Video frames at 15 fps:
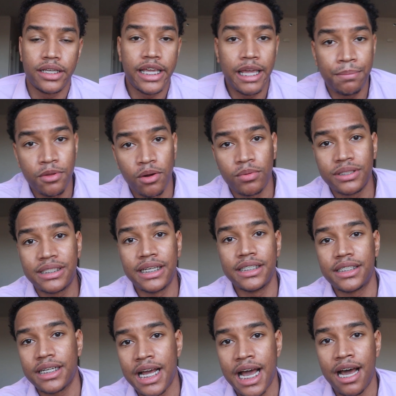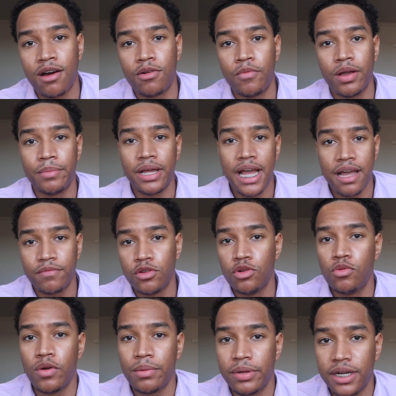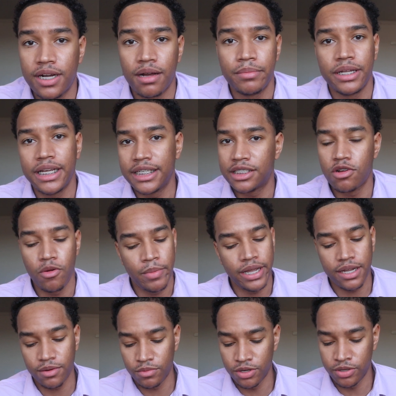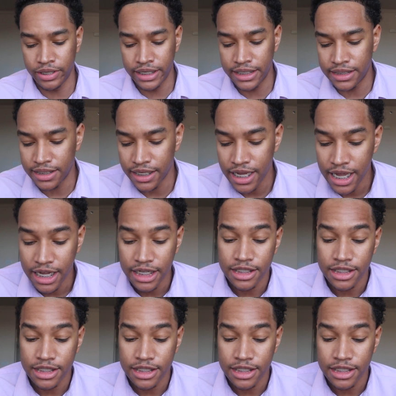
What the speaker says: keep your retention high on women, have new women coming. It's going to make it real easy.